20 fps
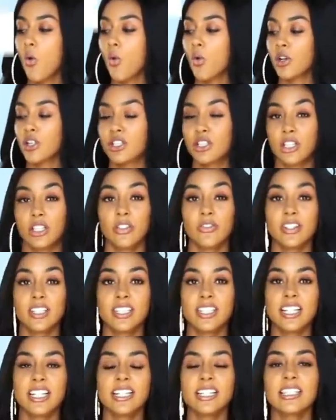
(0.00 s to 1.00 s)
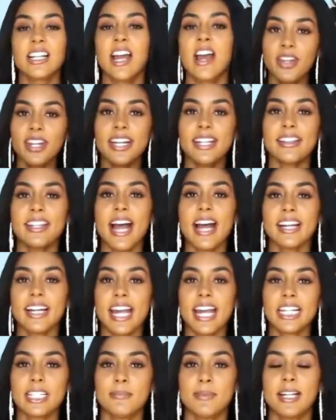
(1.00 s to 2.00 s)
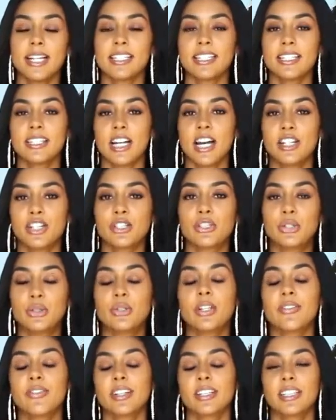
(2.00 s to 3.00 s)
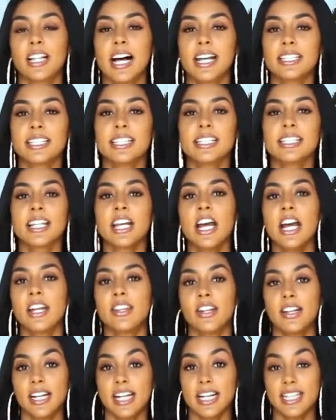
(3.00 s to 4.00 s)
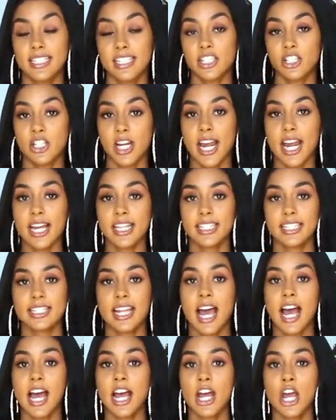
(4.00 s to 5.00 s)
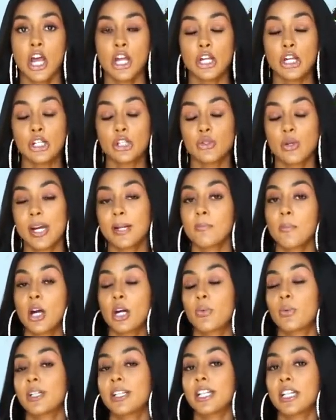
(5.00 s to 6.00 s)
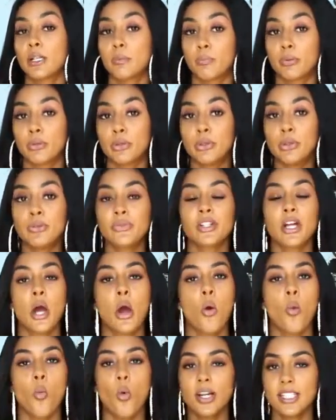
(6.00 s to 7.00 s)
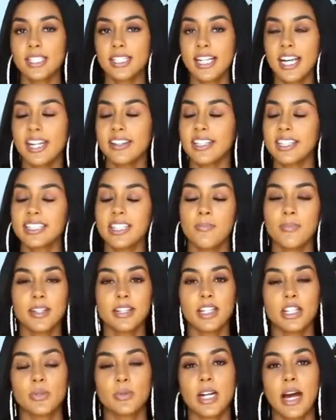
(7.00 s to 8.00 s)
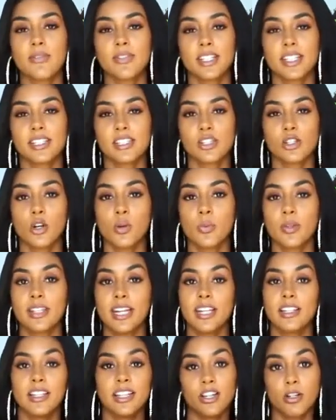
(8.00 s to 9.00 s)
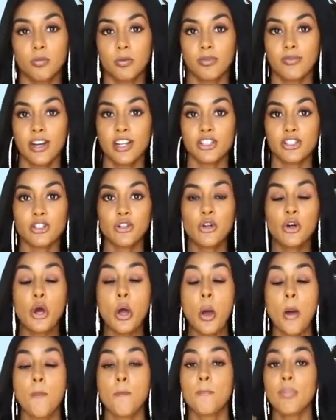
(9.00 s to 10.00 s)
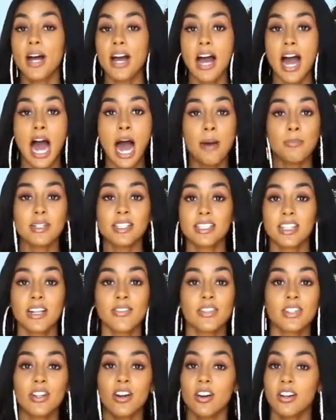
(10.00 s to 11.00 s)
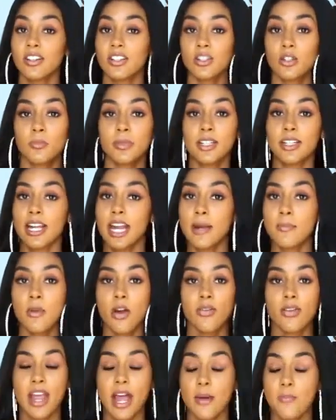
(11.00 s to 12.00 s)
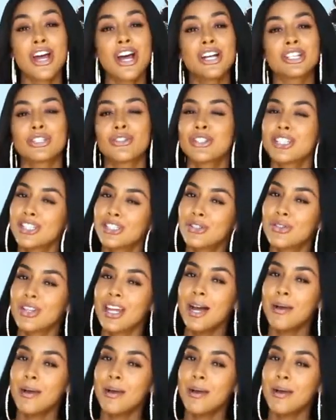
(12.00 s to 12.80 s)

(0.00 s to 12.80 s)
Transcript: or services, then in that case, because it's under two different classes, there is a chance that your trademark would get approved. Once again, that's something that you would have to consult with a legal professional, but I'm just giving y'all a little bit of game on that. So just do